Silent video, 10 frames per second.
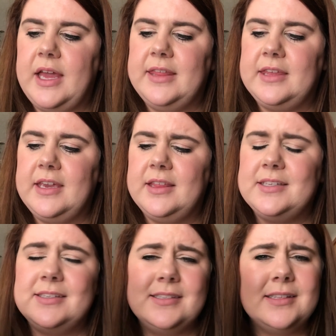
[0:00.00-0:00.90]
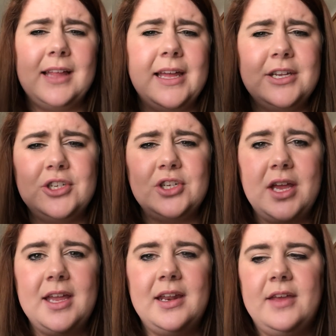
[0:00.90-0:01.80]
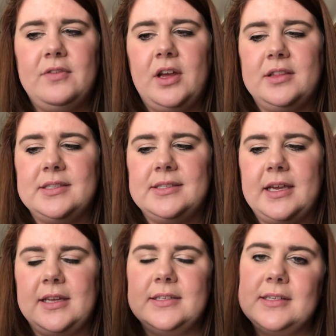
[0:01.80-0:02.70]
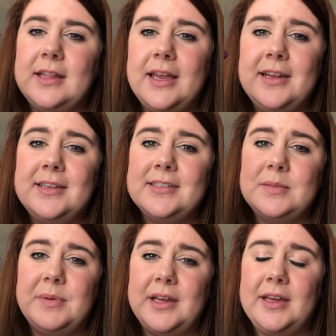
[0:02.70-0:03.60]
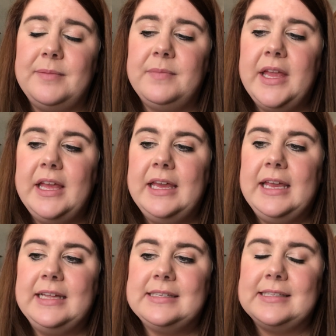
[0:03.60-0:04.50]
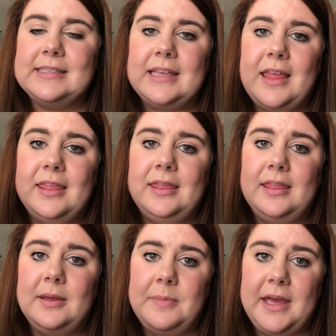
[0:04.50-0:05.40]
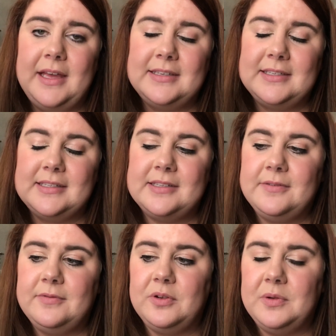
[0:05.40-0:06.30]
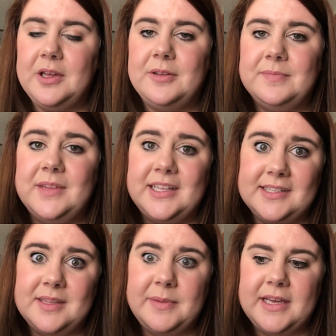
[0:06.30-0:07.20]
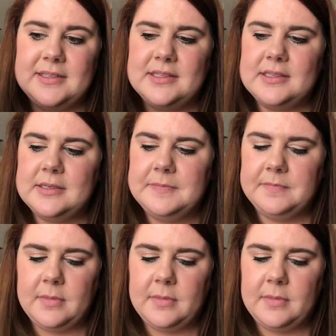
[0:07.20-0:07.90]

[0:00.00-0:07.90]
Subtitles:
I think this is the lightest shade, if not the second to lightest, but it's the best, for real. It's the best.